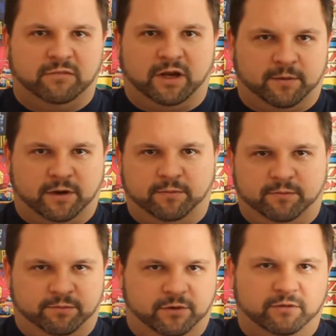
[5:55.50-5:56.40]
and I'm going to
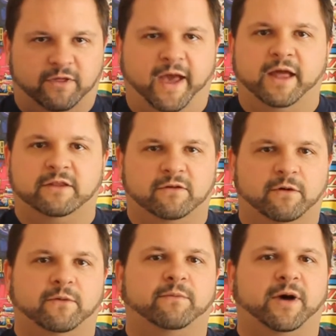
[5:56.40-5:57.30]
do that, it's
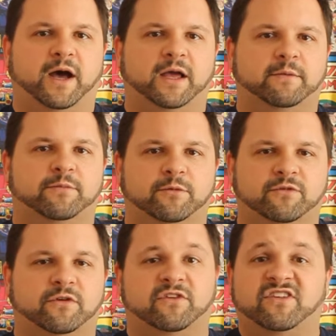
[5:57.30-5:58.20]
owned by
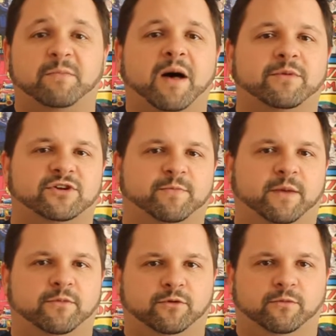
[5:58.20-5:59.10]
Boom Studios, it's published
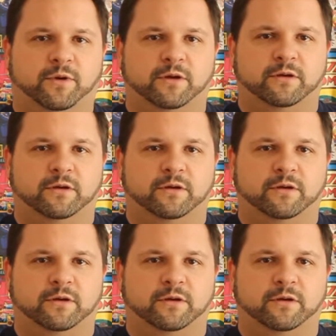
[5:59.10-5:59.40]
by Boom.